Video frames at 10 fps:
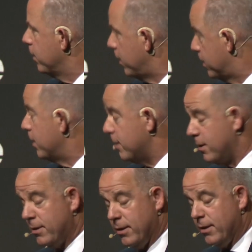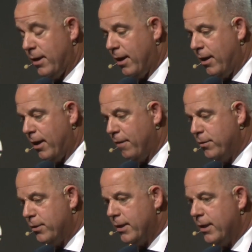Yes, it is. I have
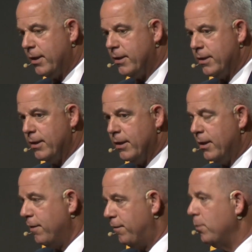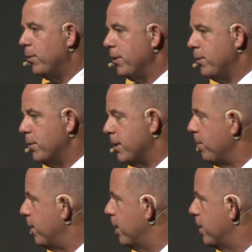to say that if you want to do
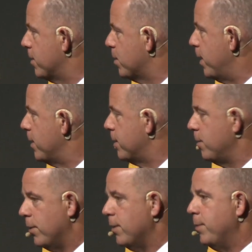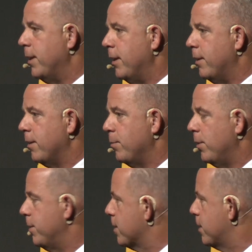something in this space, you want to be here in the
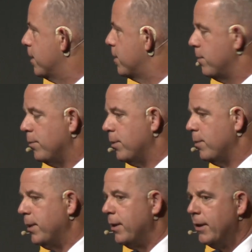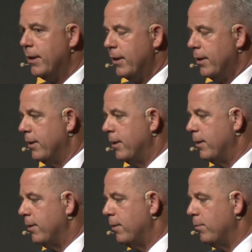Baltic states. You don't want to be
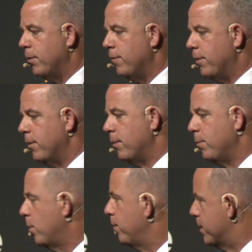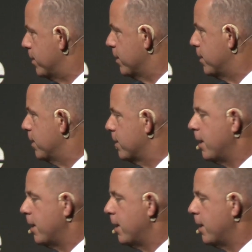in one of the more Western states.